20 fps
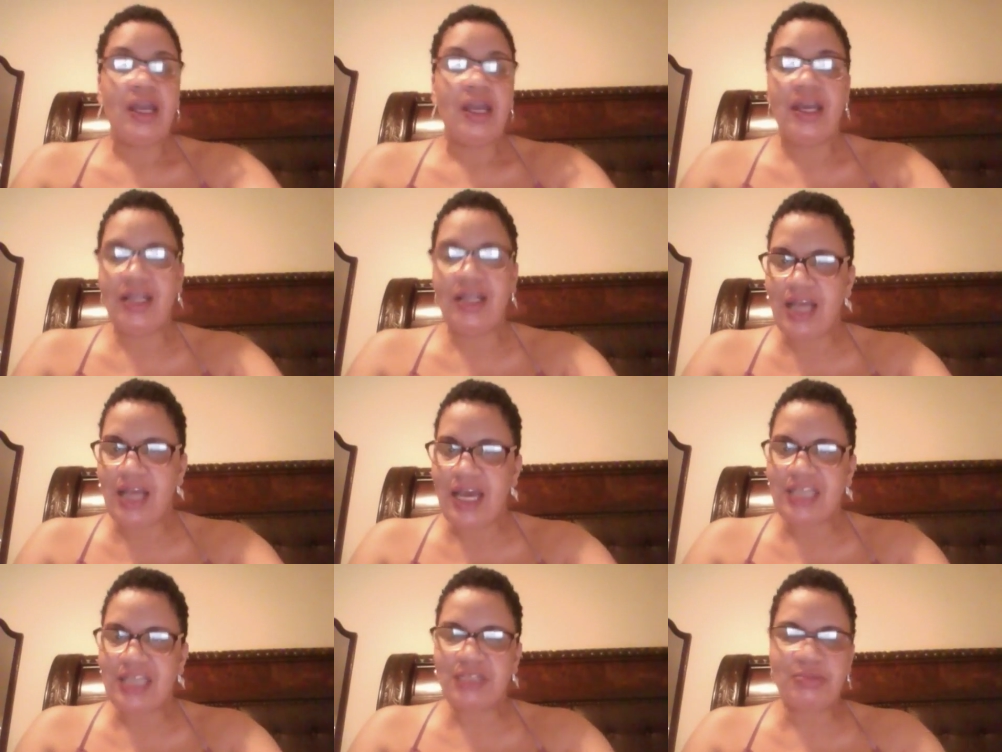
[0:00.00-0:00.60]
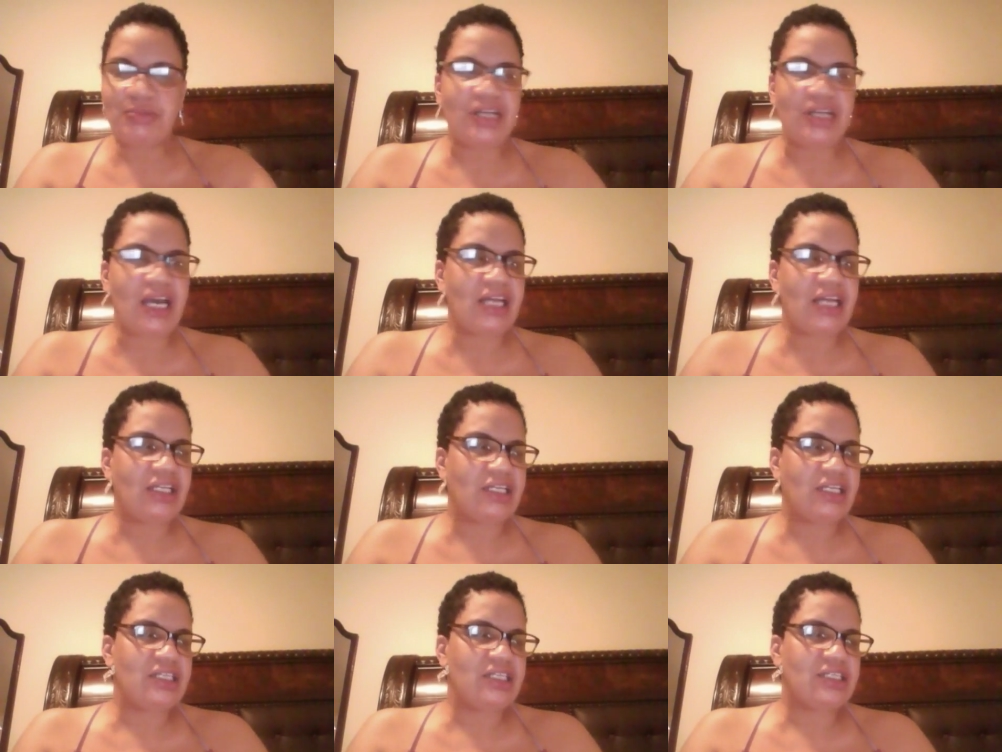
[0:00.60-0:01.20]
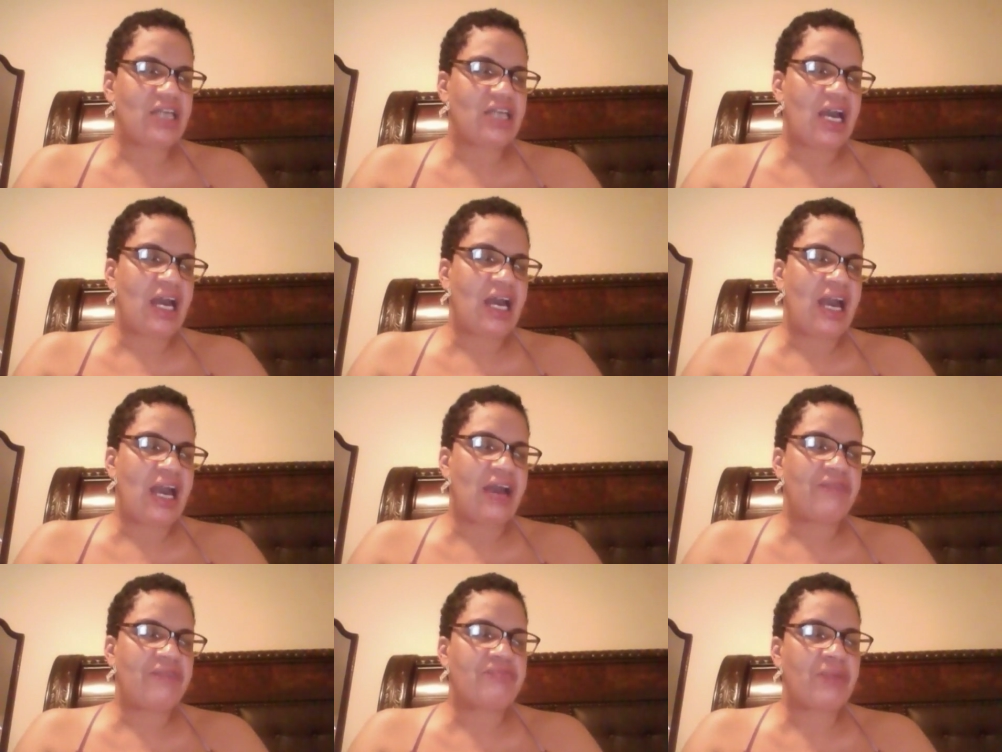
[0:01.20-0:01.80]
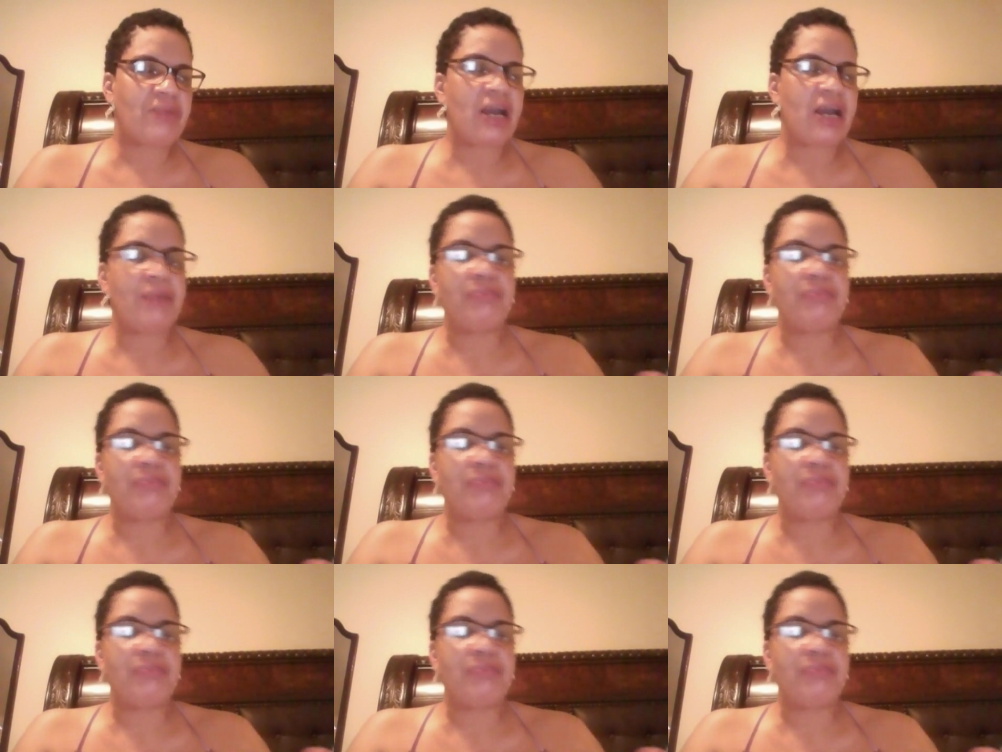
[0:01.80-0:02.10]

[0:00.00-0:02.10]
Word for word: And last but not least, I have my